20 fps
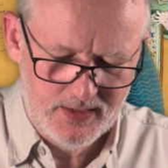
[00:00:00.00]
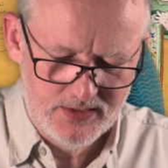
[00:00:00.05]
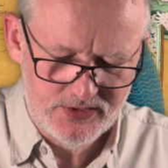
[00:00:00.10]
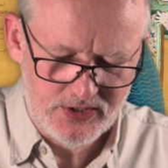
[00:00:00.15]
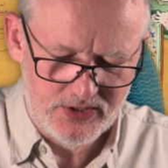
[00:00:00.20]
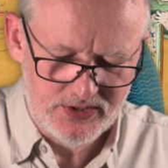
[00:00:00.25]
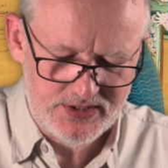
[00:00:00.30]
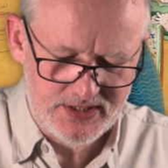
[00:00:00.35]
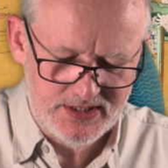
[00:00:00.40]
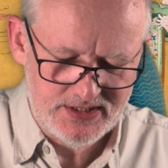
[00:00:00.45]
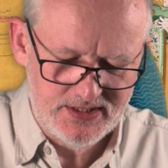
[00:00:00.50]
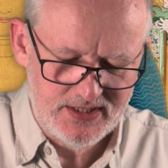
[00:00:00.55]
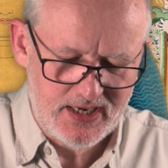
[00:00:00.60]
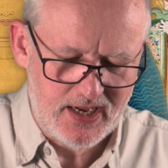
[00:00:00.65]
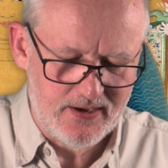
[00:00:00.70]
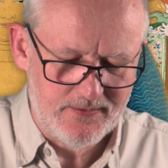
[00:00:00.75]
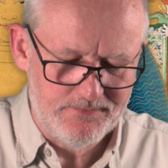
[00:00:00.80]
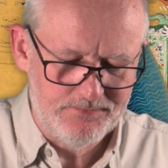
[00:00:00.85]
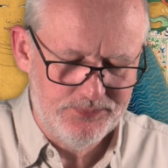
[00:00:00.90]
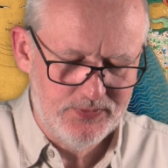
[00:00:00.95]
So he says,
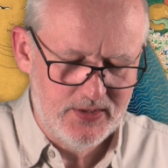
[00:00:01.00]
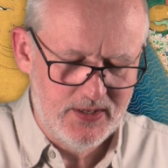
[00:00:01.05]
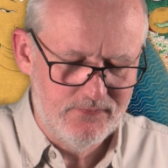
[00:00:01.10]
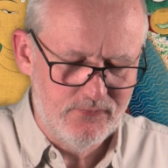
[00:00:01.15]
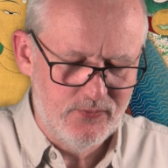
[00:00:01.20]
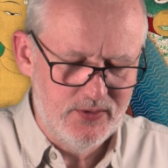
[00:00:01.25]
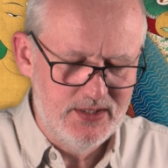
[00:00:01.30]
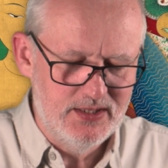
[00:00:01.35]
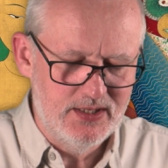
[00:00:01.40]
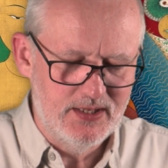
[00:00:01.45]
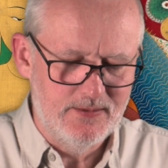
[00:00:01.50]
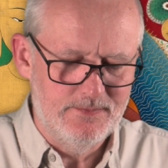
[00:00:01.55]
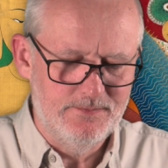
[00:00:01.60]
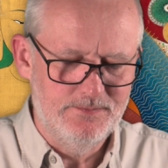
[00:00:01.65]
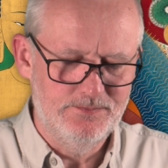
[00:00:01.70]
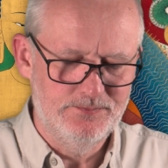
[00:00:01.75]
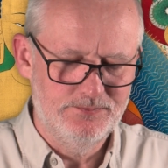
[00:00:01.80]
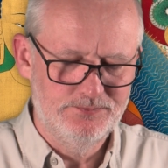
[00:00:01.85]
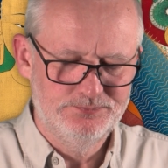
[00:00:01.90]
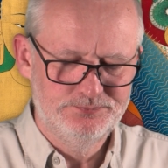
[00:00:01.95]
yeah, if we
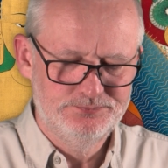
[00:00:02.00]
were